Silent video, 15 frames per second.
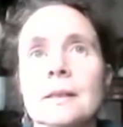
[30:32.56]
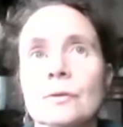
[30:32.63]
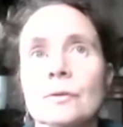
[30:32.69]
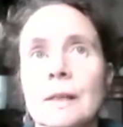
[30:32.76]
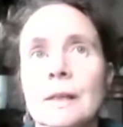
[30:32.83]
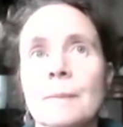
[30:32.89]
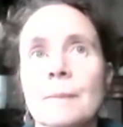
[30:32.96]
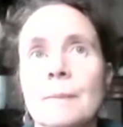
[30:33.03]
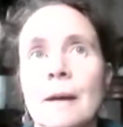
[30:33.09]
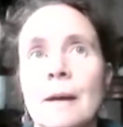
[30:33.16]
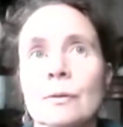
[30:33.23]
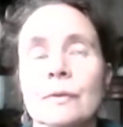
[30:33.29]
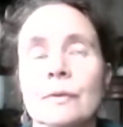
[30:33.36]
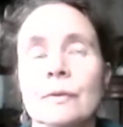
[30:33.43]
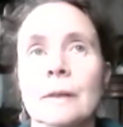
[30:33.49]
think this is
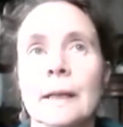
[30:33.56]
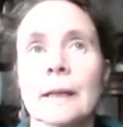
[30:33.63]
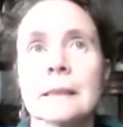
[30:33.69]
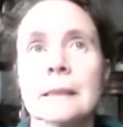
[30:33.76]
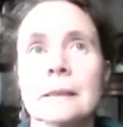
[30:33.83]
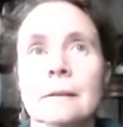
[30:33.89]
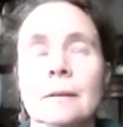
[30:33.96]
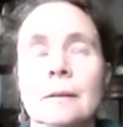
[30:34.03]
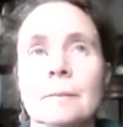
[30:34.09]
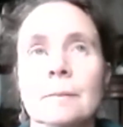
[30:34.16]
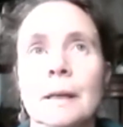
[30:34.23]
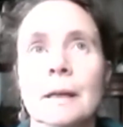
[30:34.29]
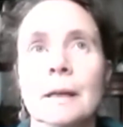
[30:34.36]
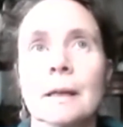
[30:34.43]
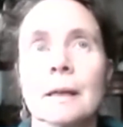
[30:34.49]
really powerful,
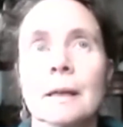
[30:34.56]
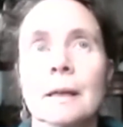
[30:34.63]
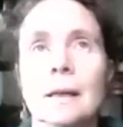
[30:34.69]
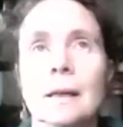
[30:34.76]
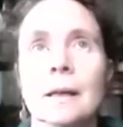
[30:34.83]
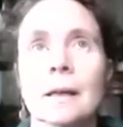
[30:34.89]
and I'm